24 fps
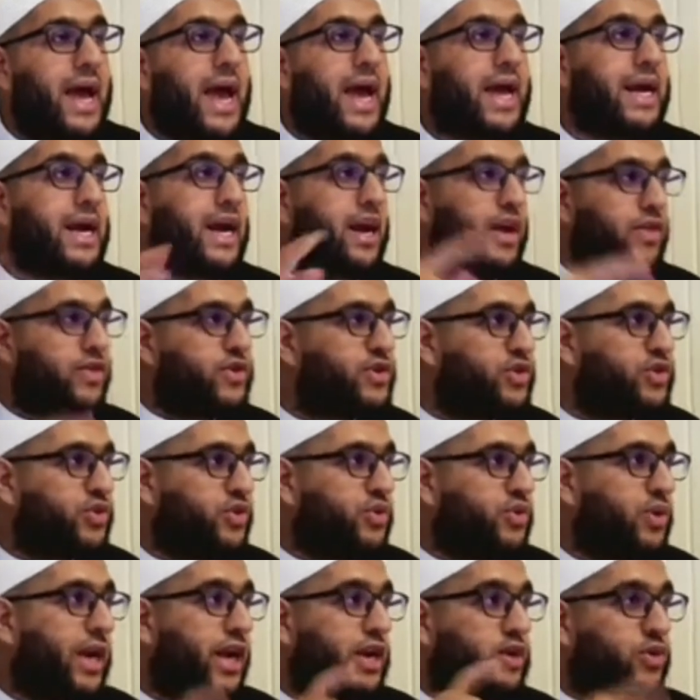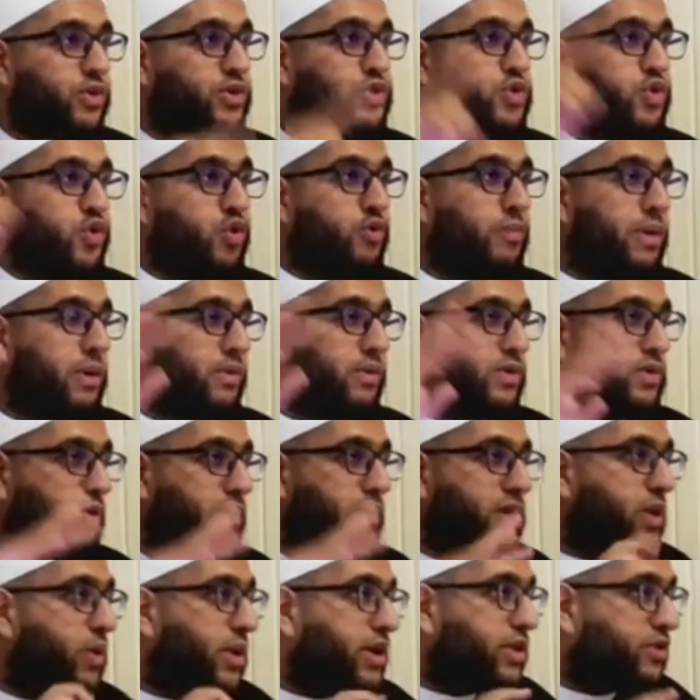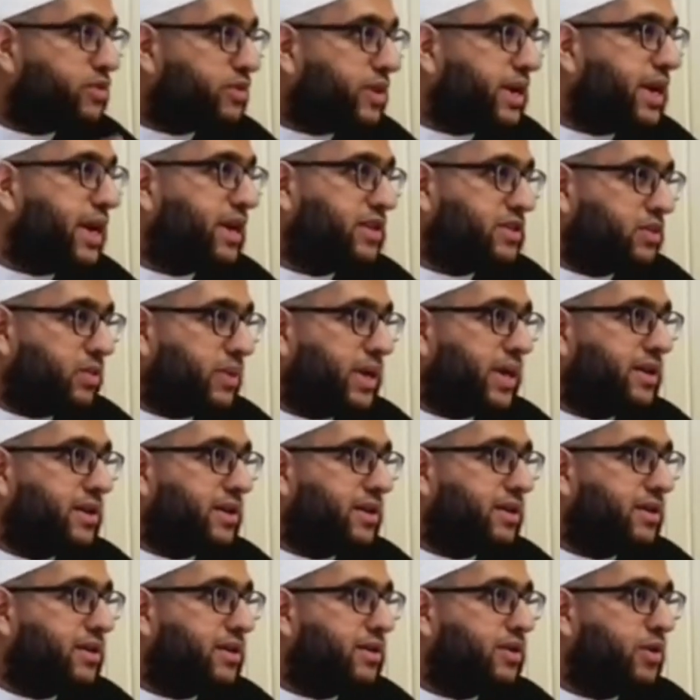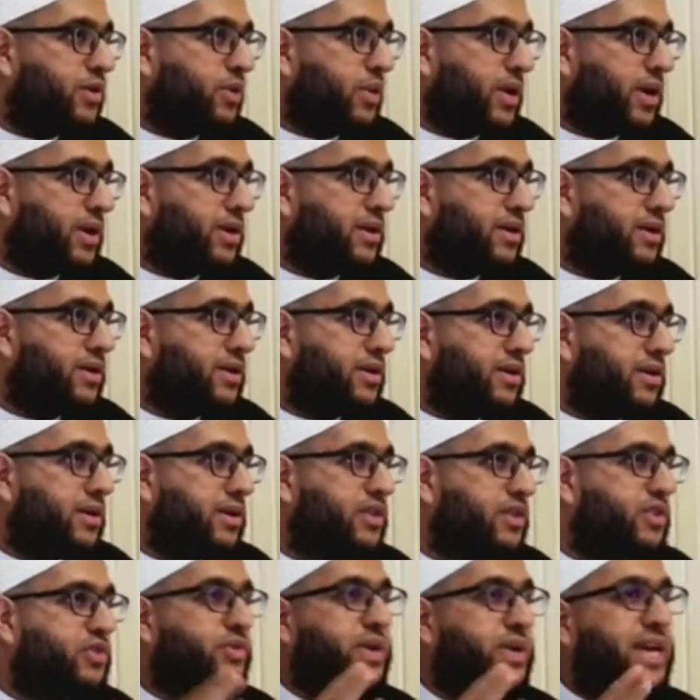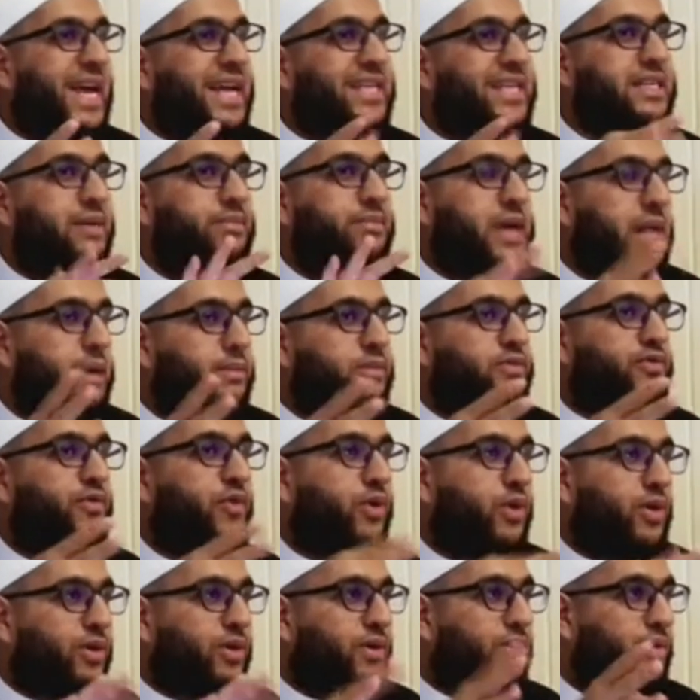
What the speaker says: and another 2, and I told you Umar was only going 3 days a week to work. 3 and sometimes 4.